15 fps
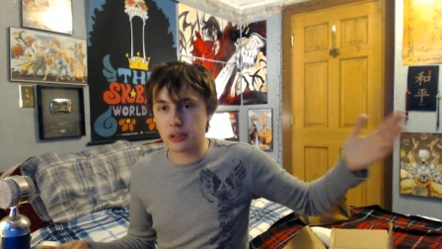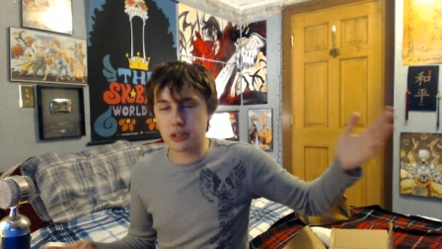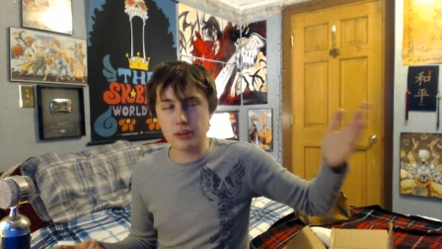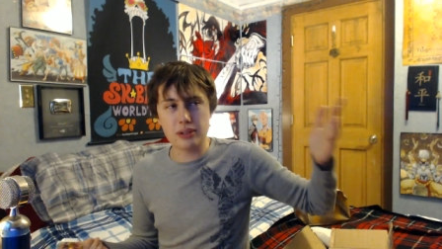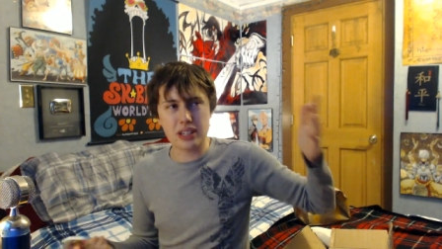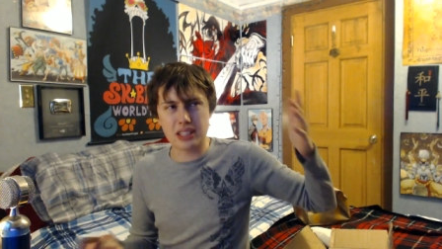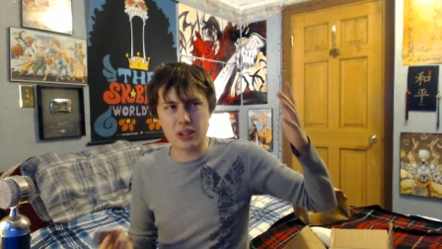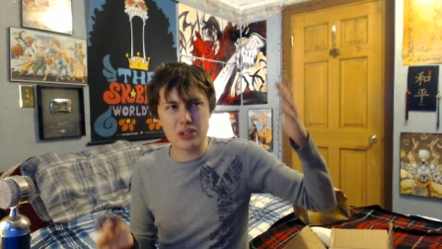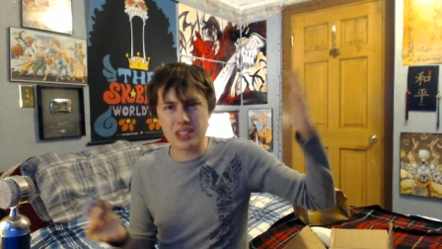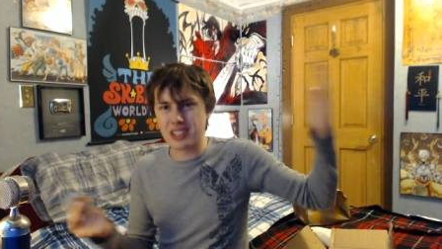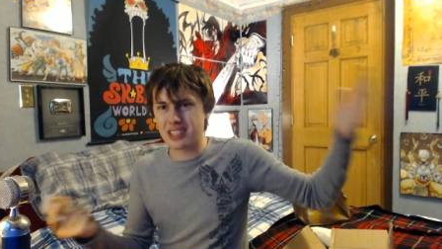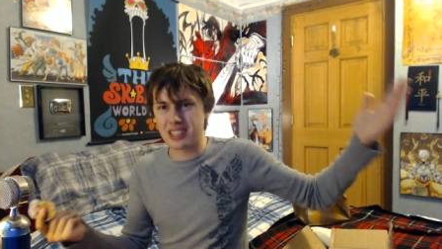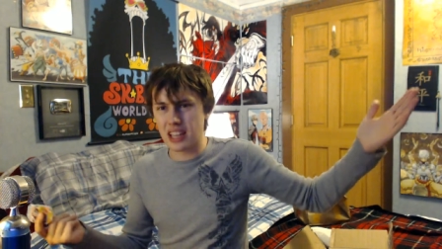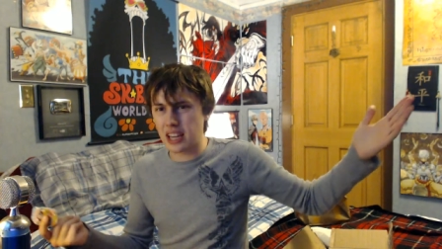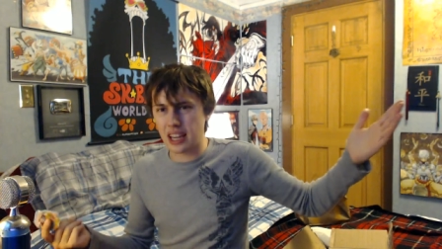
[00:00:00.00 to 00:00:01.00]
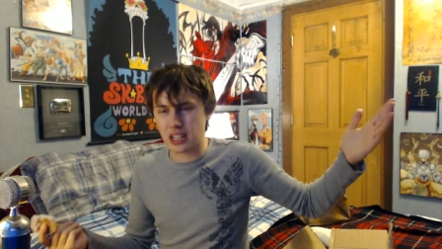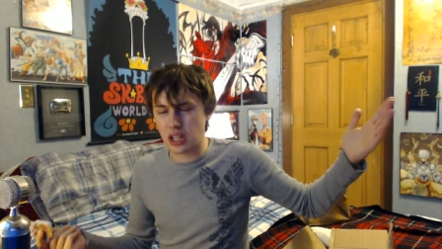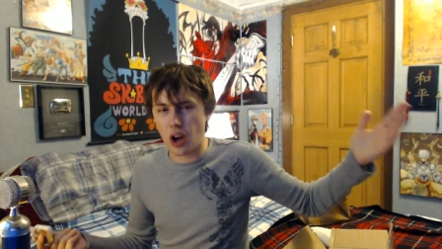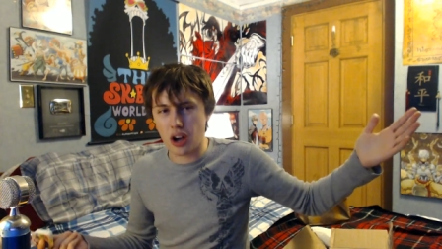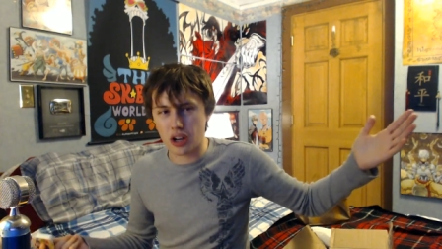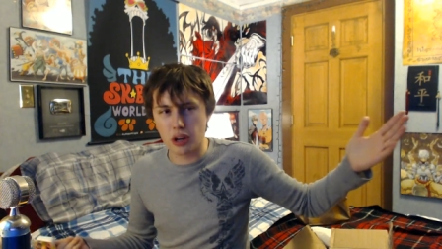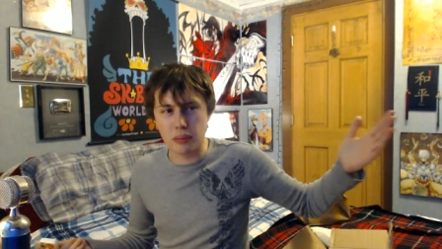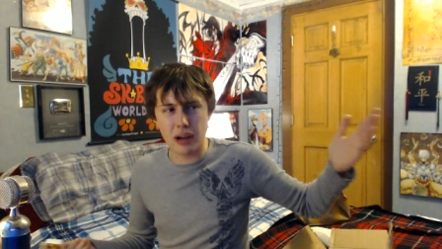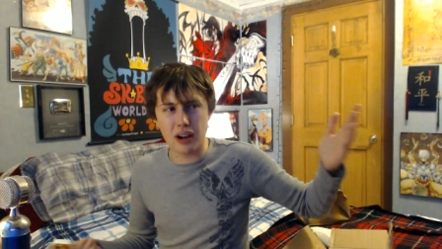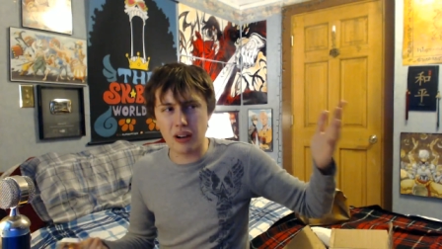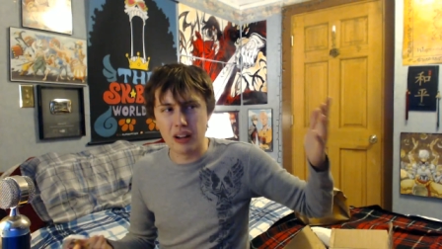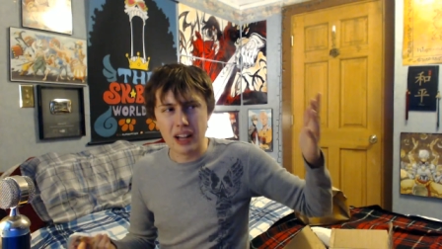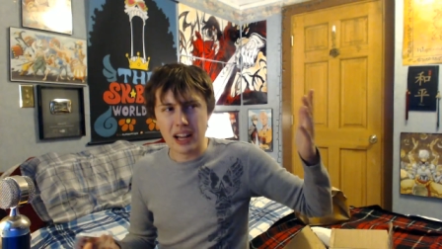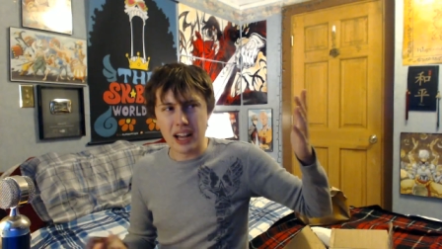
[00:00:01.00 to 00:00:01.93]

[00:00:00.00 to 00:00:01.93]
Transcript: So he was like, "There's this thing at Taco Bell.